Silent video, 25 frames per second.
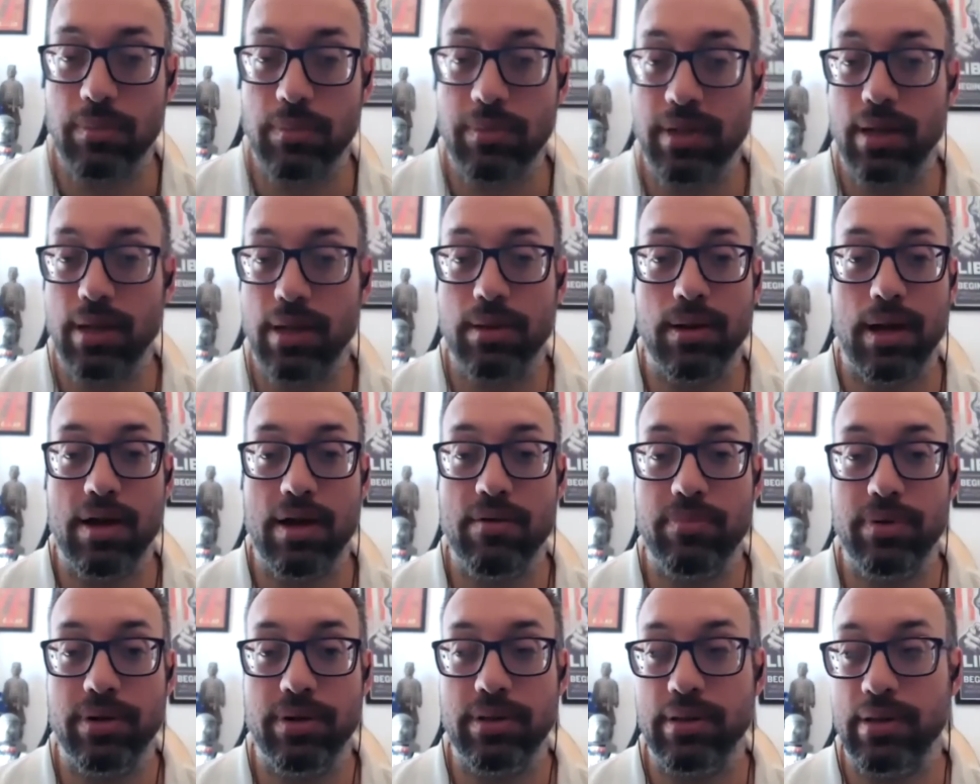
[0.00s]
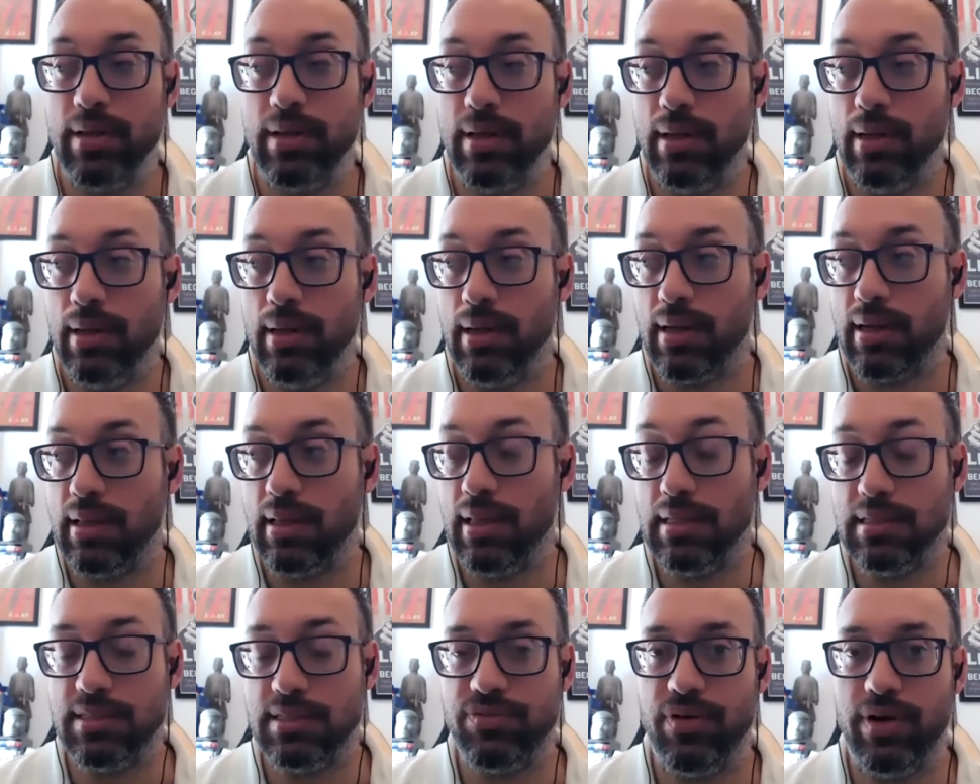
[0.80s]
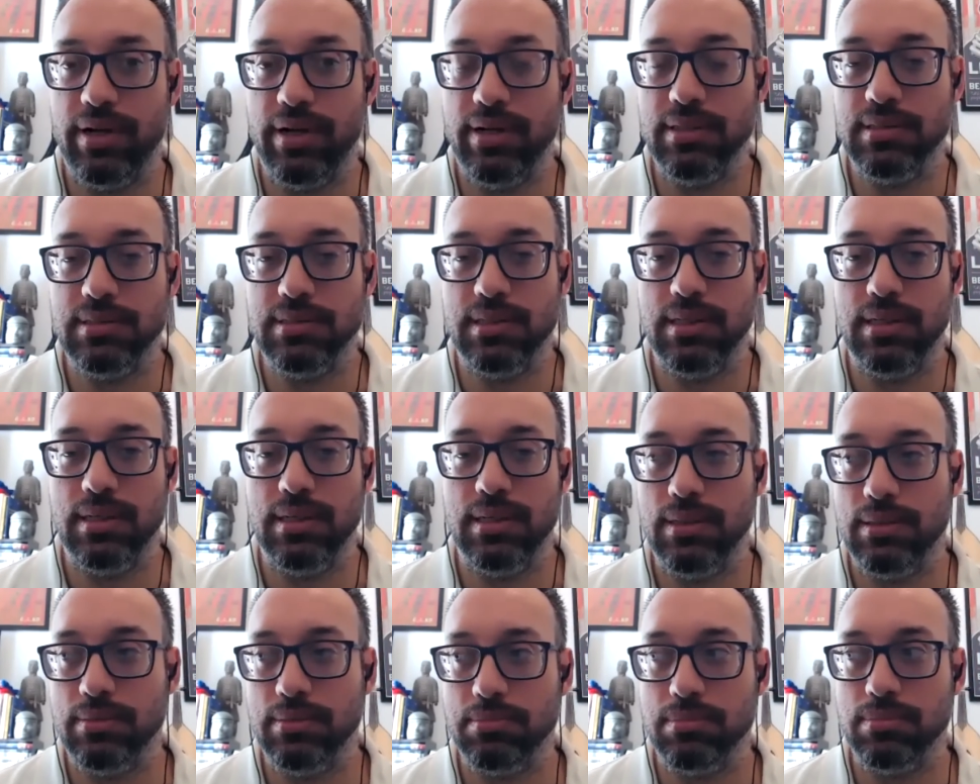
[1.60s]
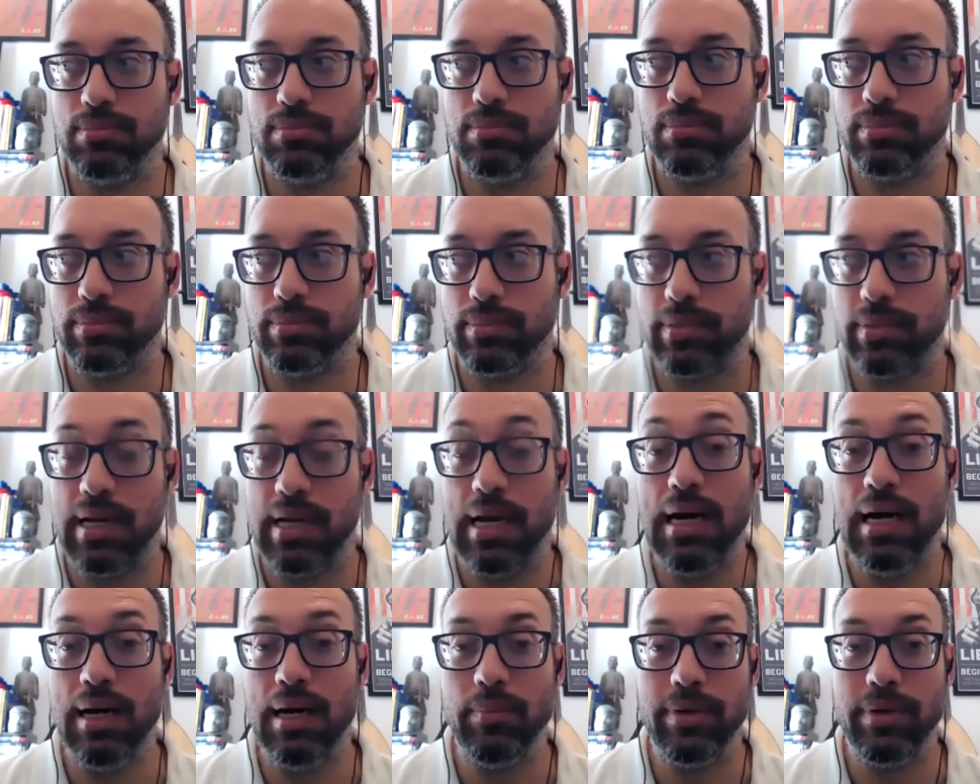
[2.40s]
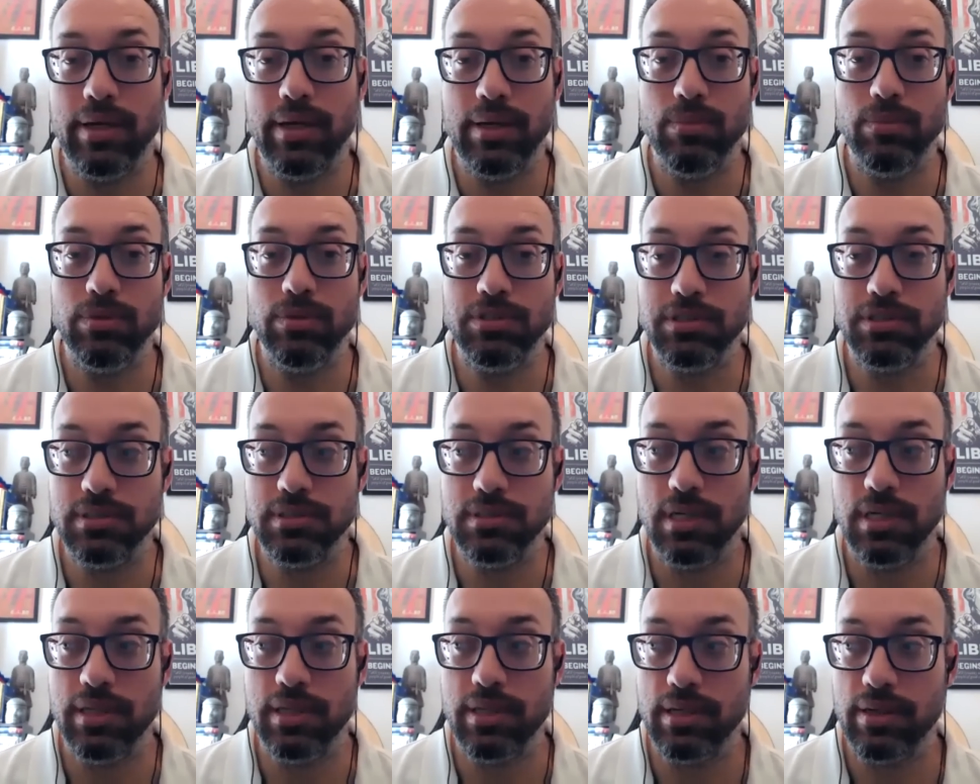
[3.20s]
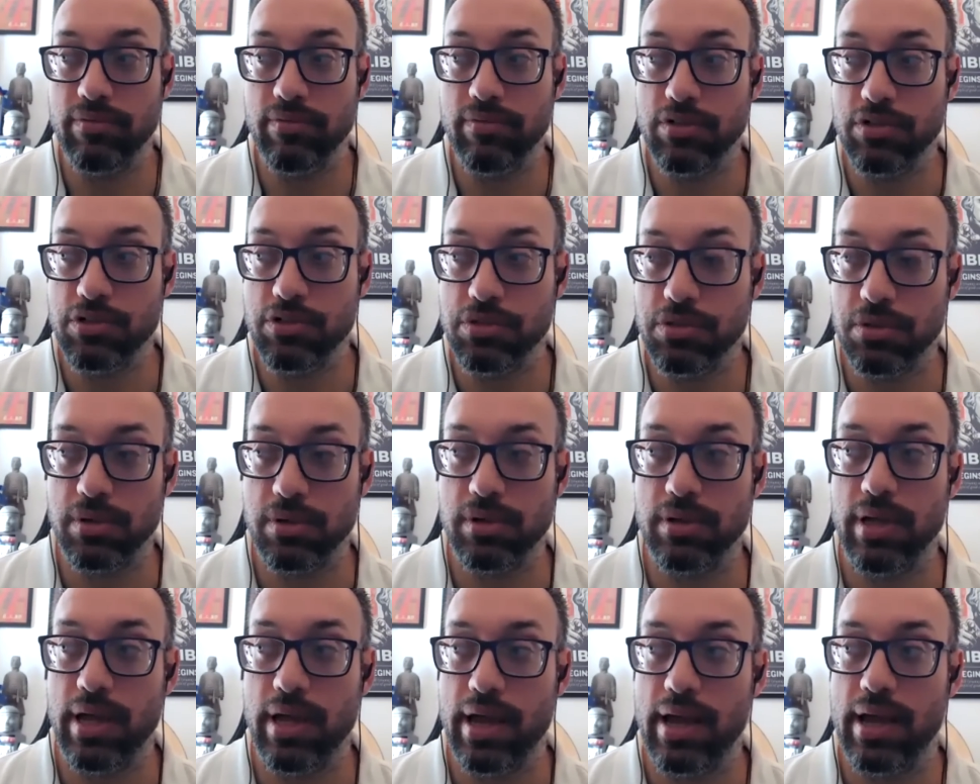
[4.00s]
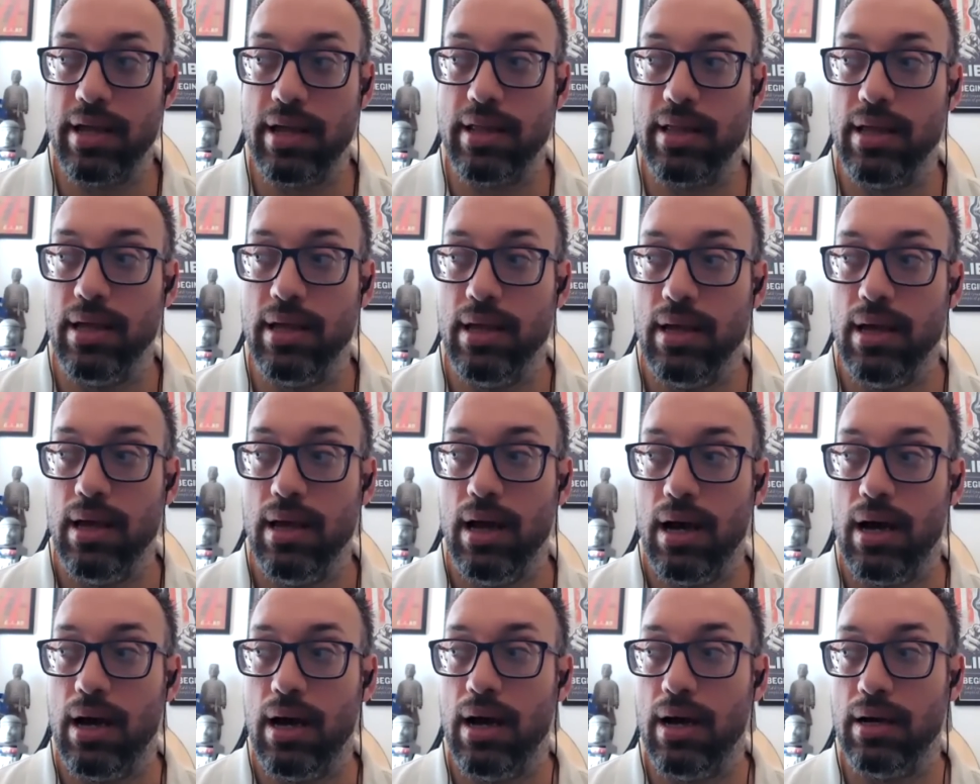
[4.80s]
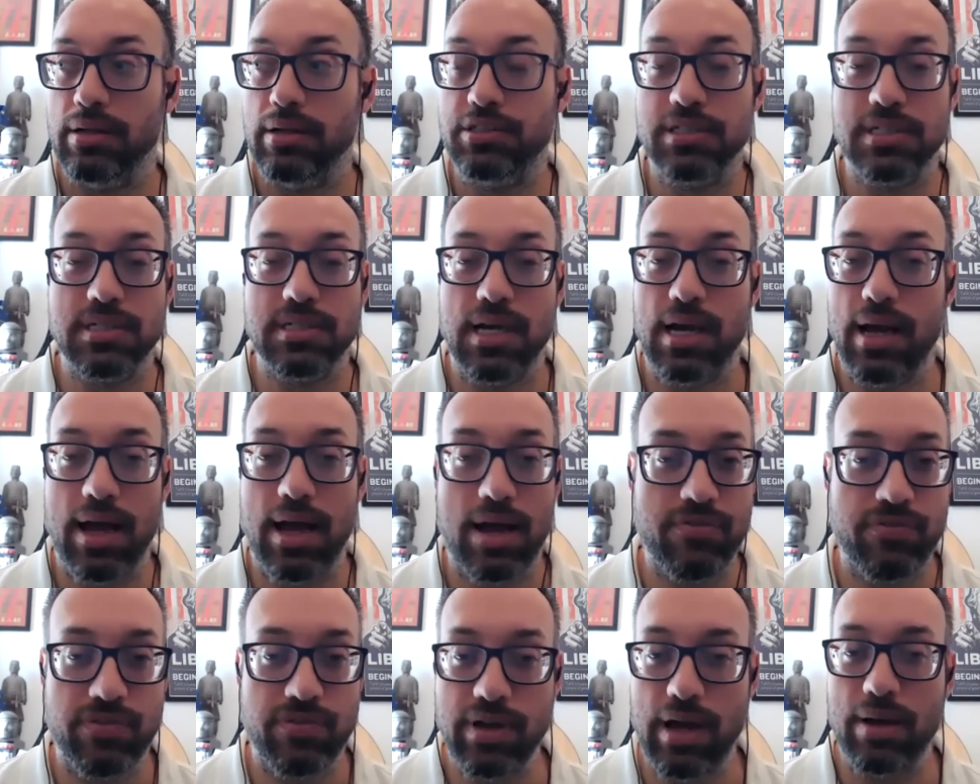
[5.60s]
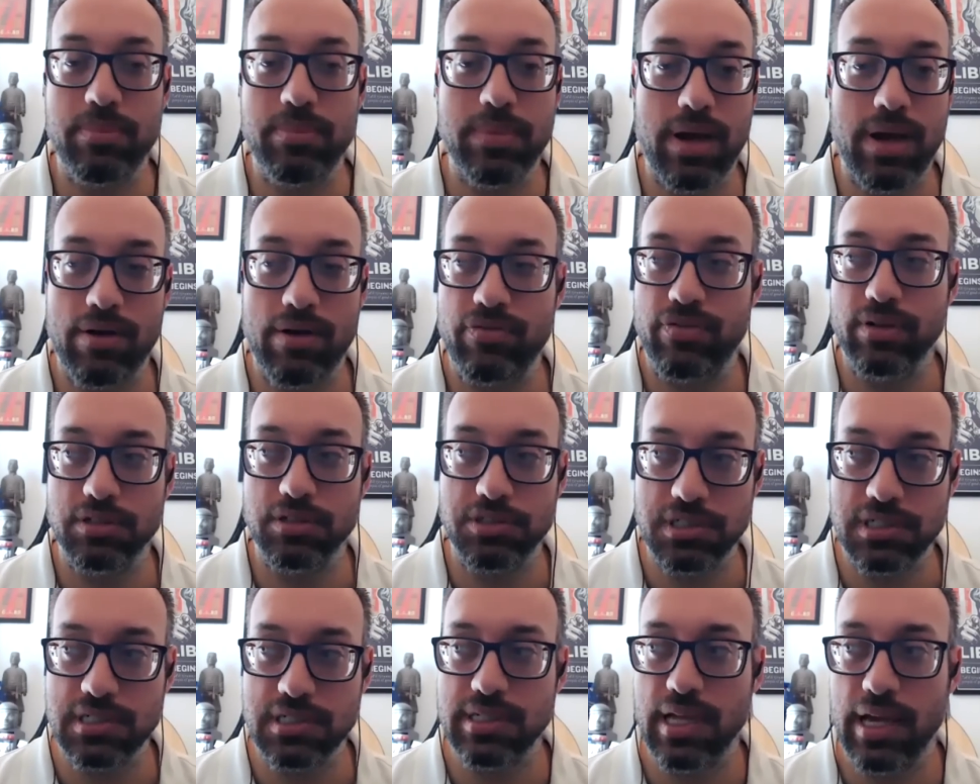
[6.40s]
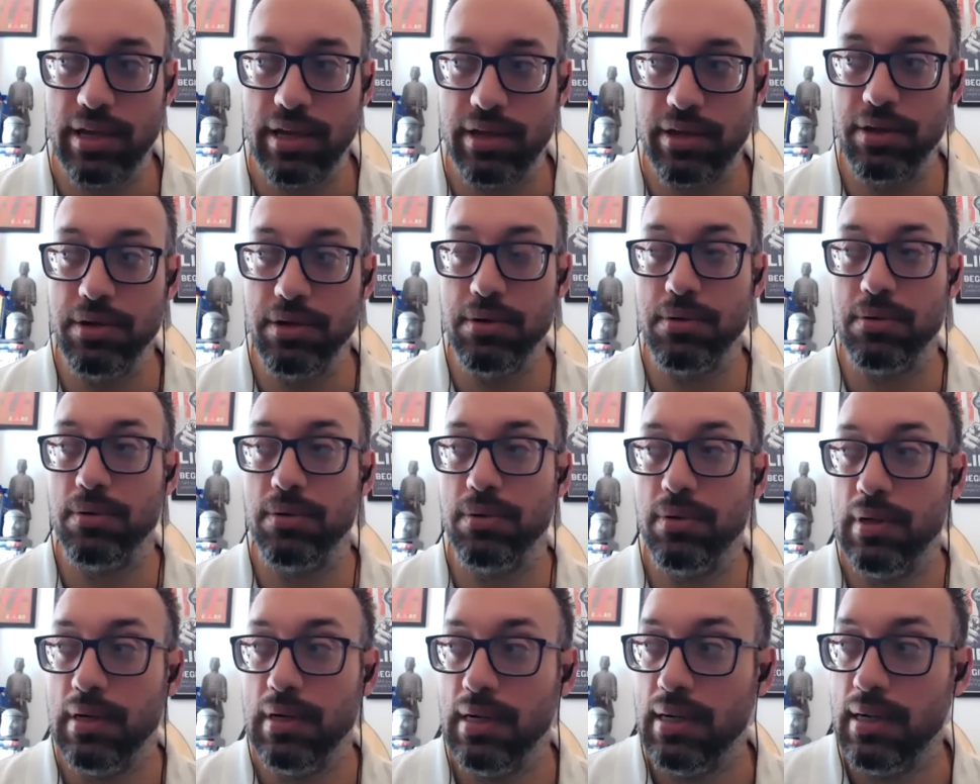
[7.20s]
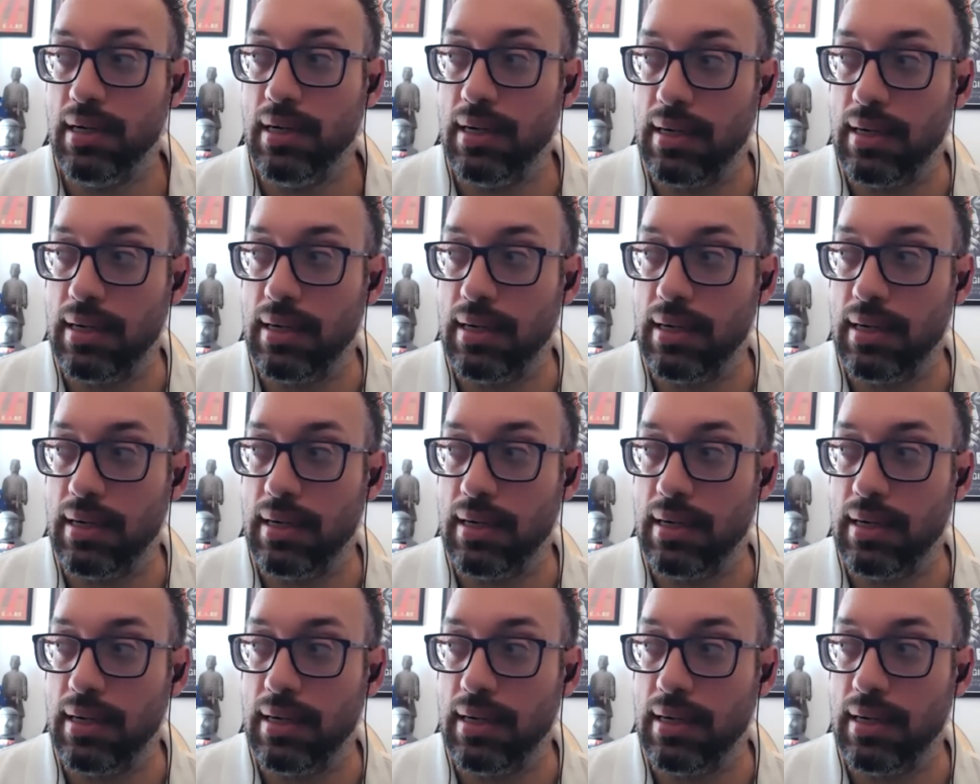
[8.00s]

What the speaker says: I've been classified as a commie, which is nothing of the sort, and I feel just like you.